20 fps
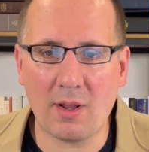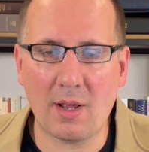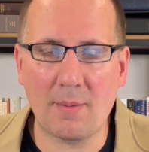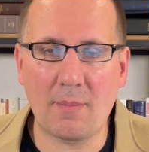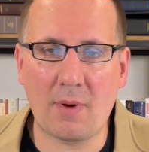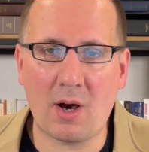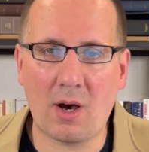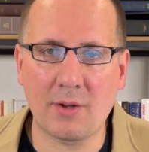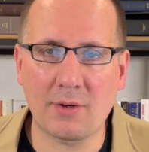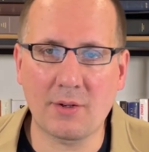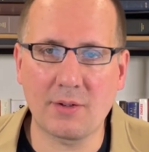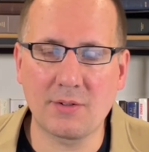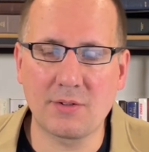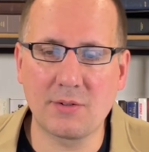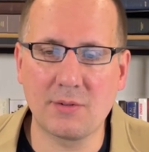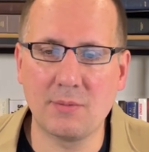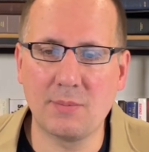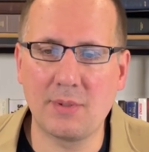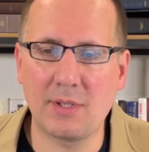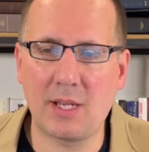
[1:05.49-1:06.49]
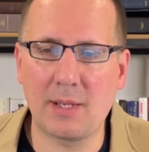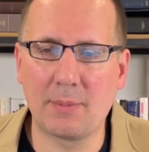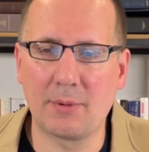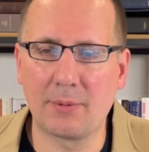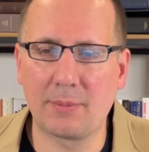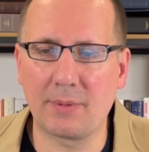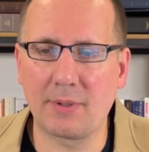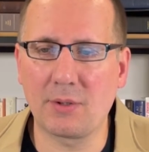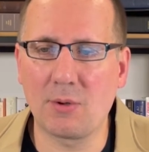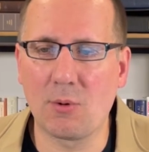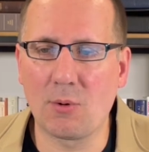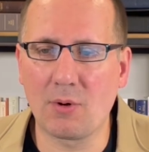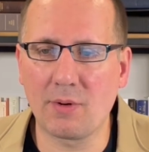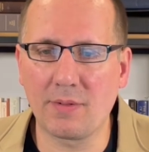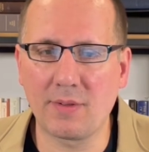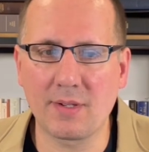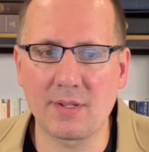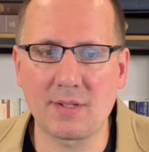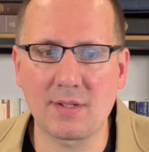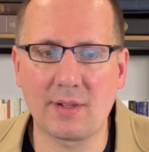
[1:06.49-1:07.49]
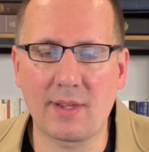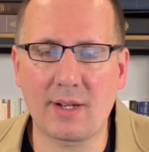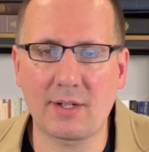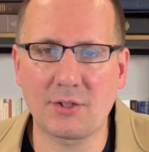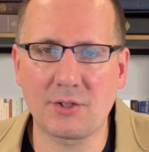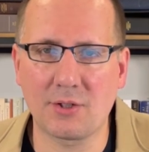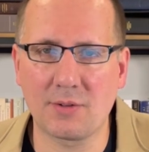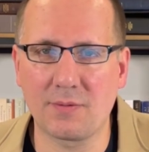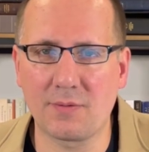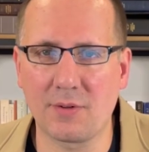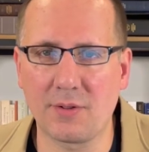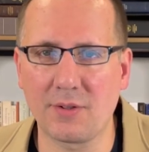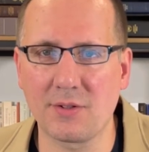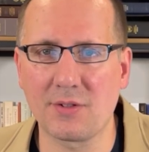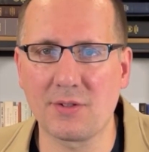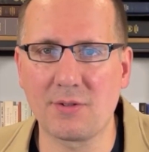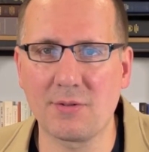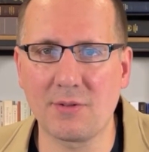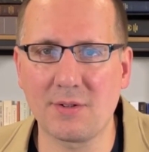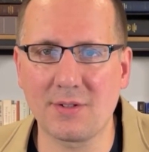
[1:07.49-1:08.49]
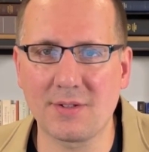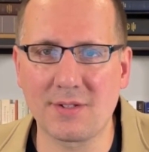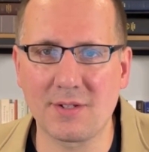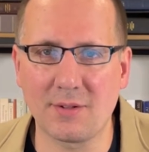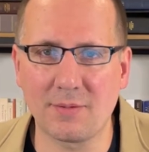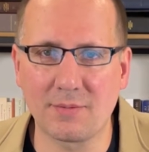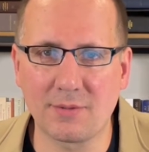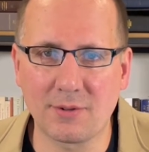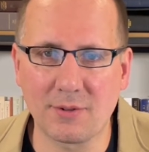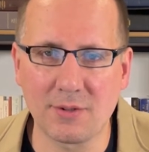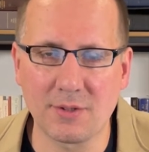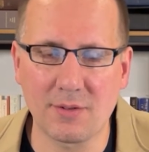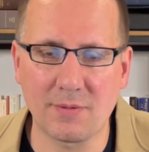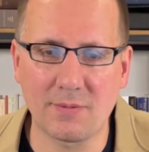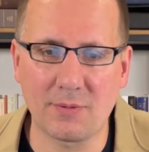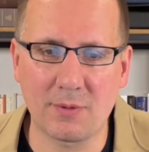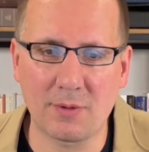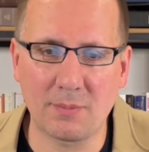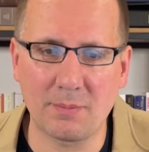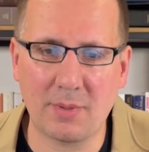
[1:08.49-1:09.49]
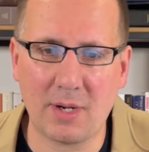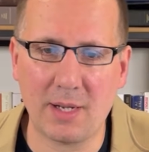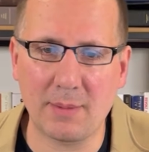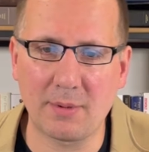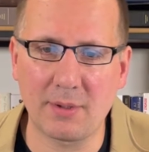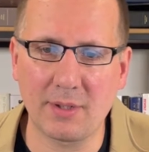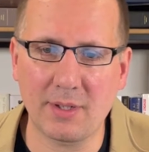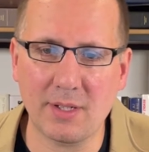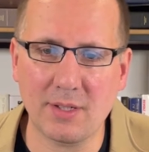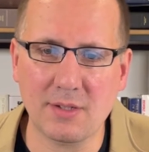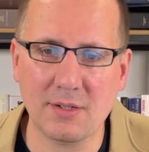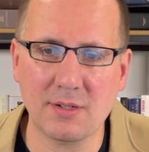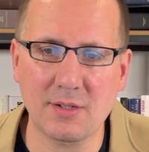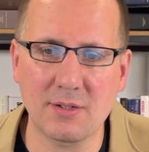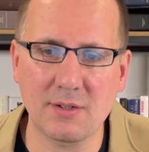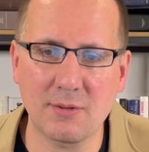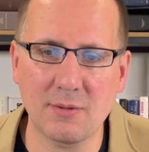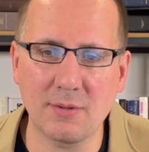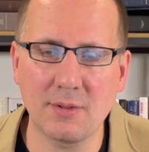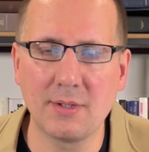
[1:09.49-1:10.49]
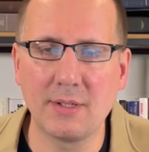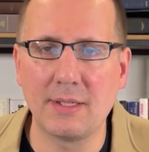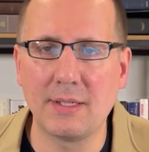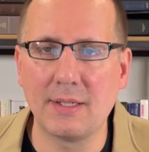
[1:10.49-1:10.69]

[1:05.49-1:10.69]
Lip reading: I'm honored to be able to record this lecture for the students of Cruciform Bible Institute.